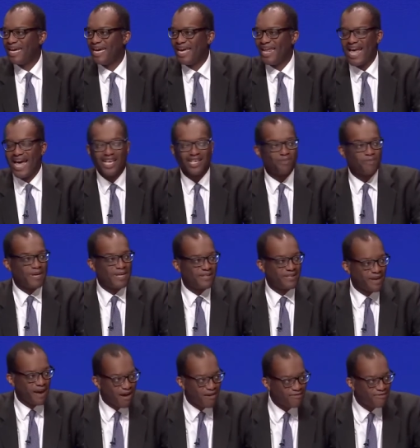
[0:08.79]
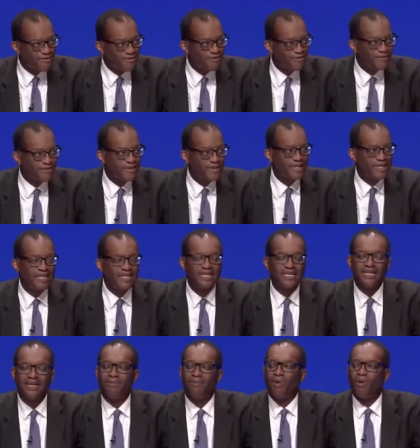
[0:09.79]
It has been tough,
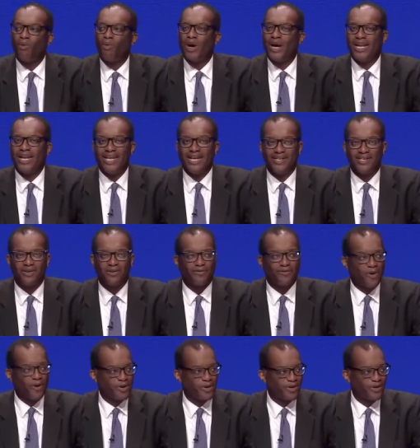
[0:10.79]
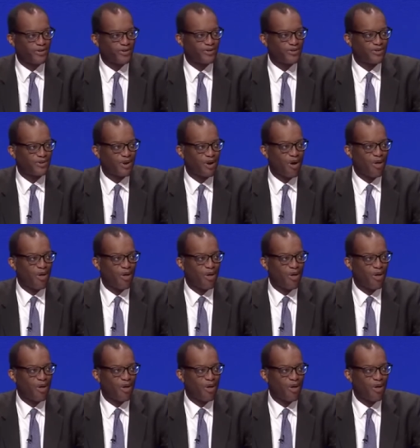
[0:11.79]
but we need to focus